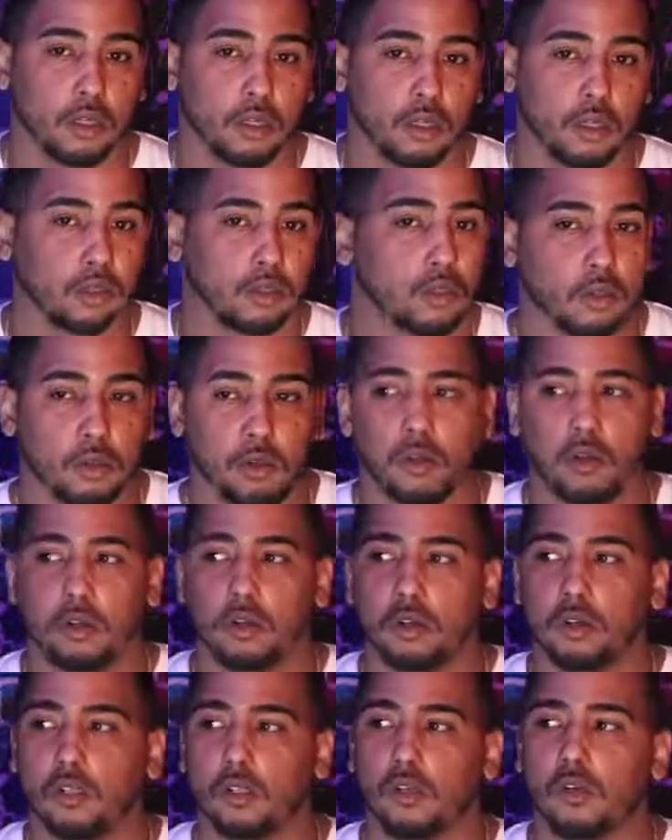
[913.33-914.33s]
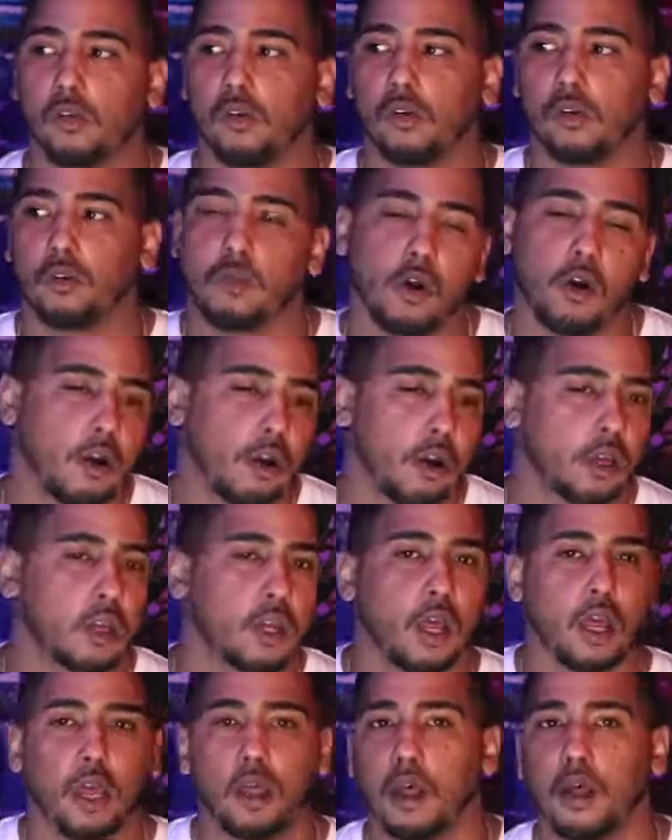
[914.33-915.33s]
don't, Mark,
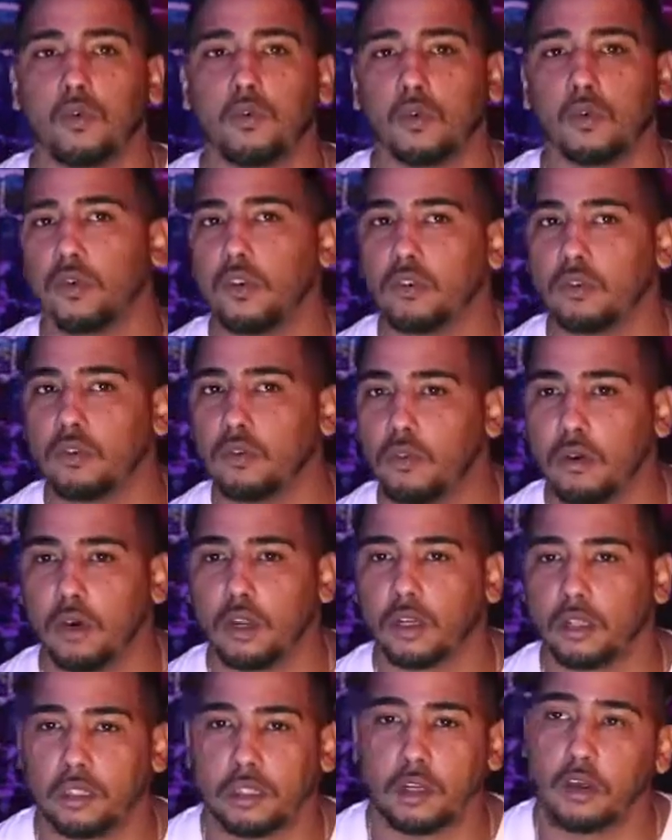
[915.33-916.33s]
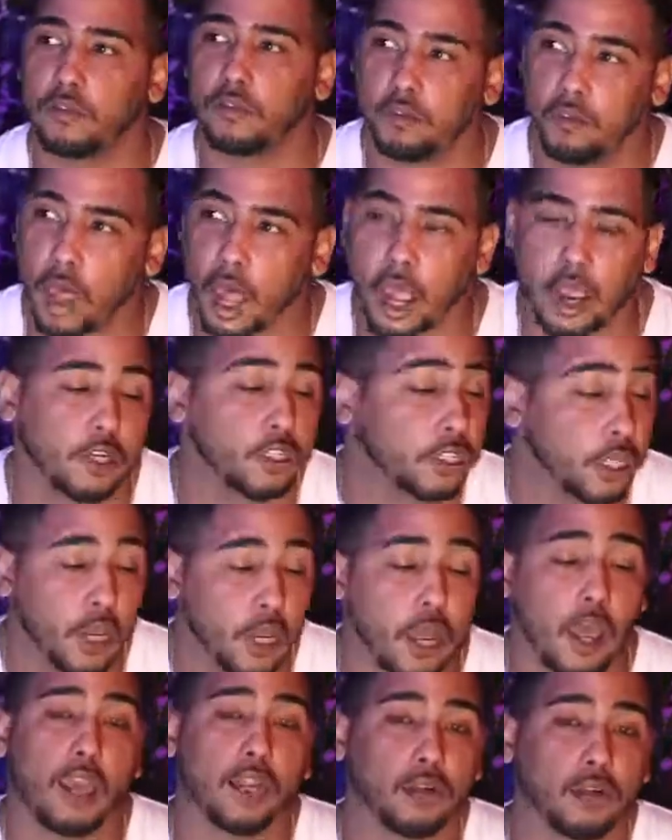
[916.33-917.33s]
I'm going through a tough marriage. Yeah, I
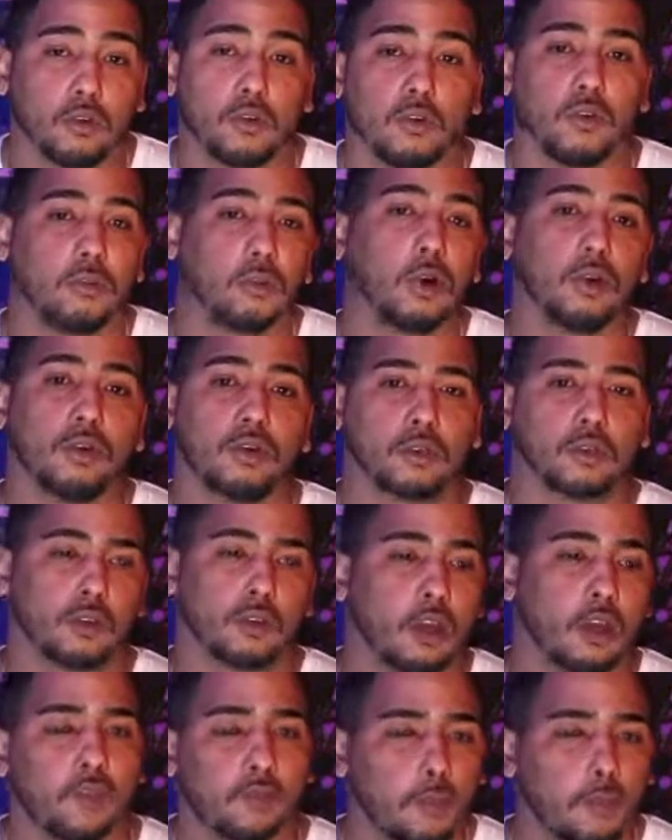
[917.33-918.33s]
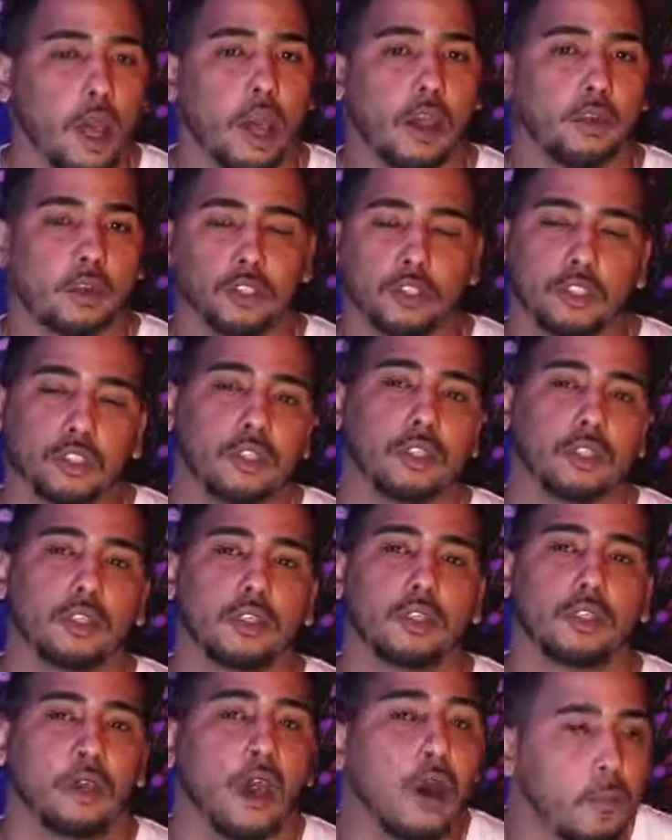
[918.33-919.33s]
know about tough marriage.
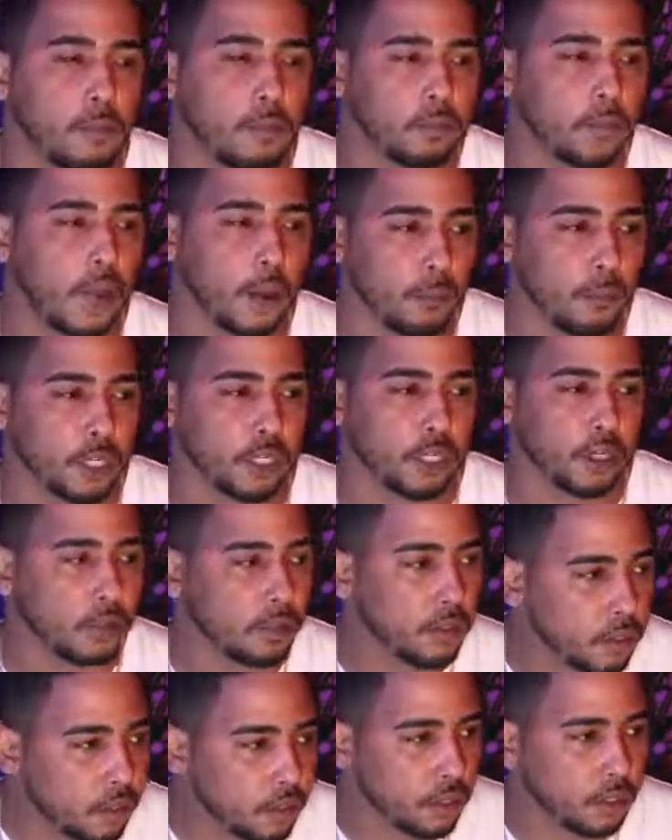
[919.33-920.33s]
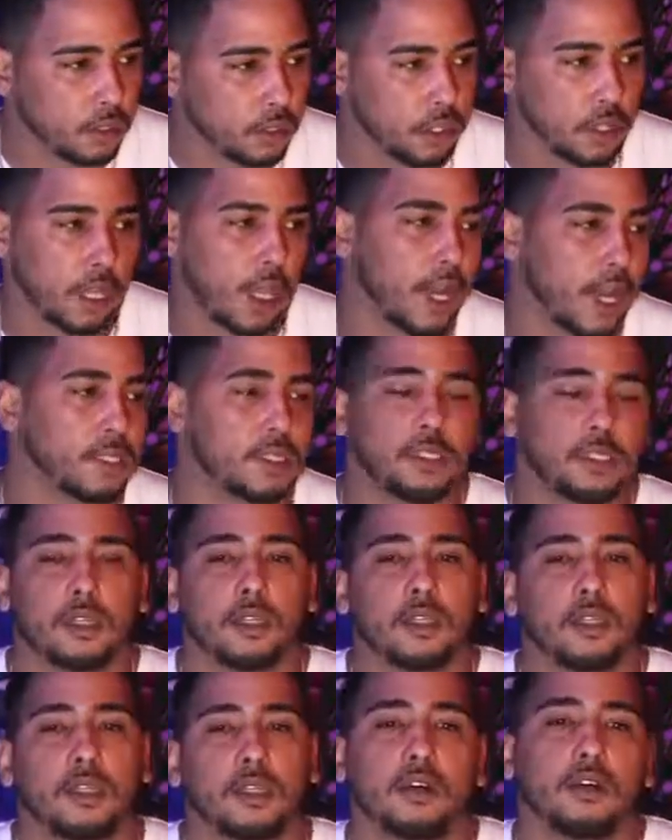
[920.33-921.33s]
I'm a, today I sit
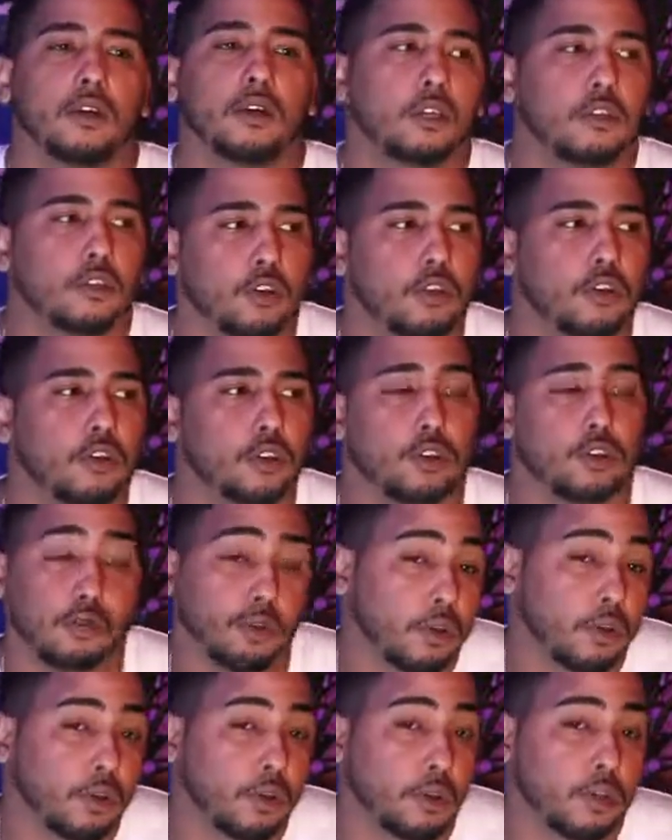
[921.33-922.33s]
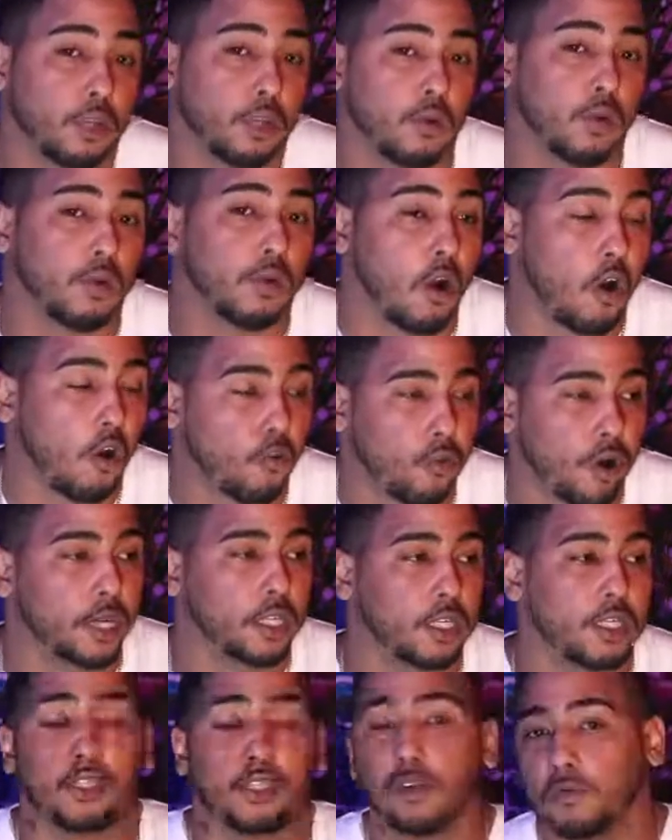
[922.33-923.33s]
here at 33, already
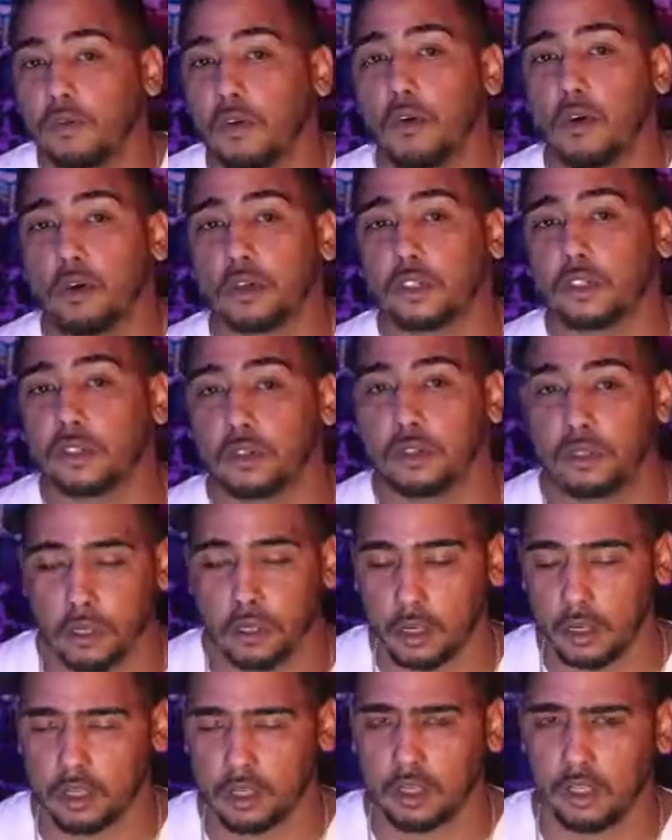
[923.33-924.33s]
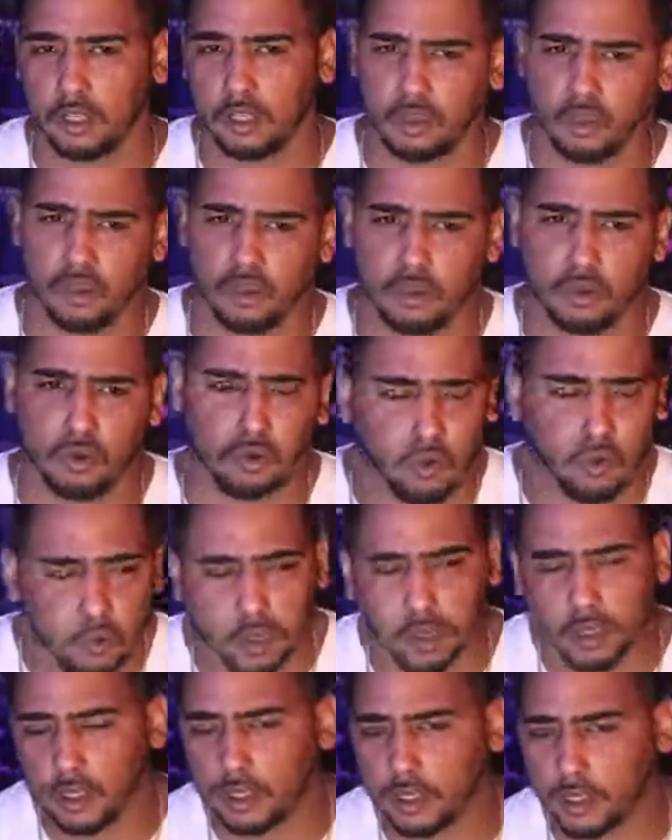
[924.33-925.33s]
divorced, with
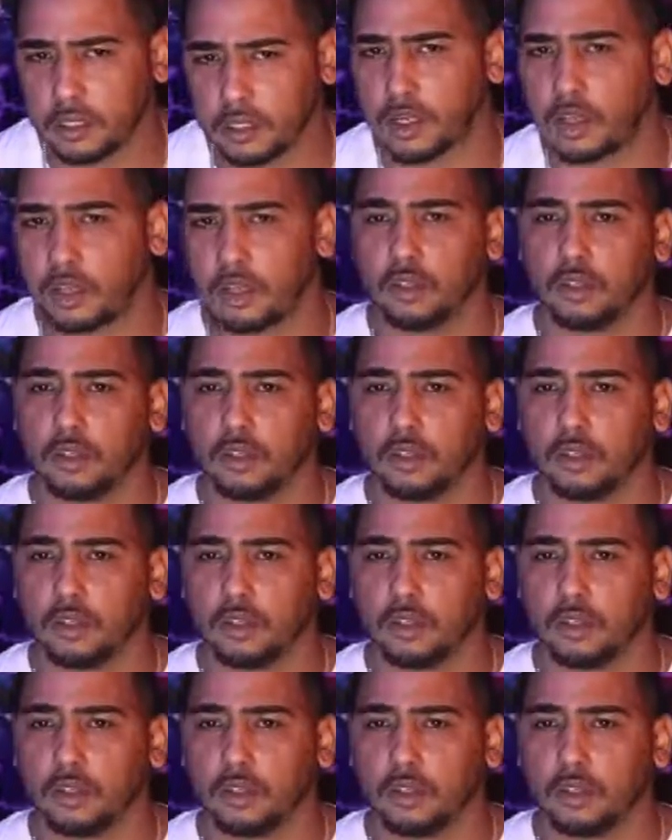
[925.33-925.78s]
a son,